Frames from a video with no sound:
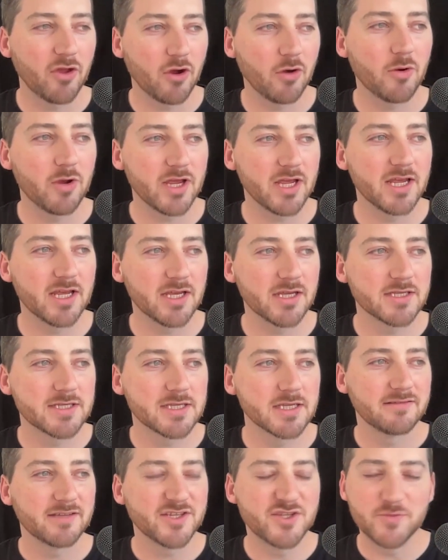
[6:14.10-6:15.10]
know
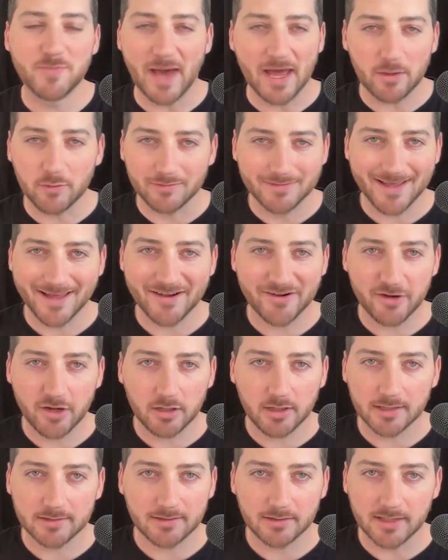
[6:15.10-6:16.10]
is, did you battle with that at all?
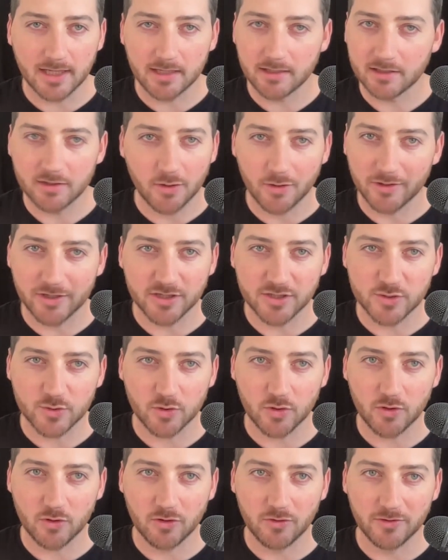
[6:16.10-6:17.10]
Like the letting go of
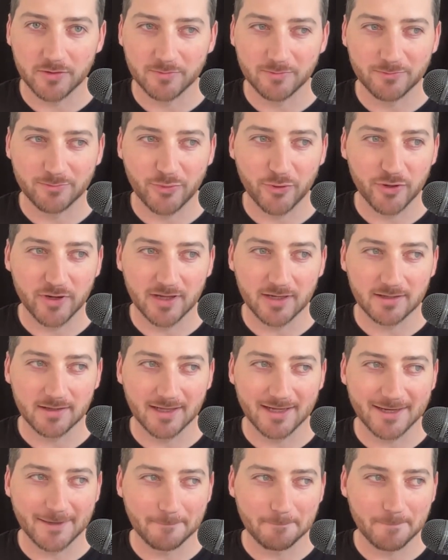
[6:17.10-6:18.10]
control and putting
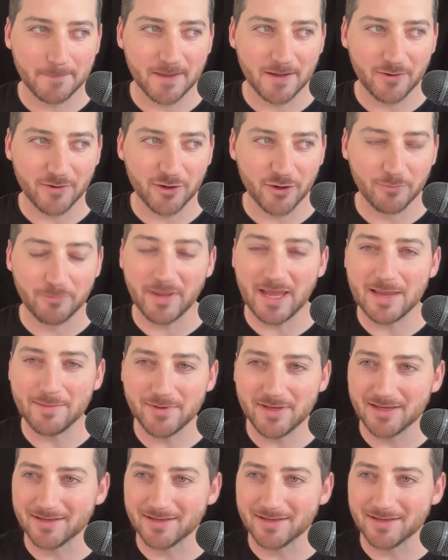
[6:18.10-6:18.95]
like, your baby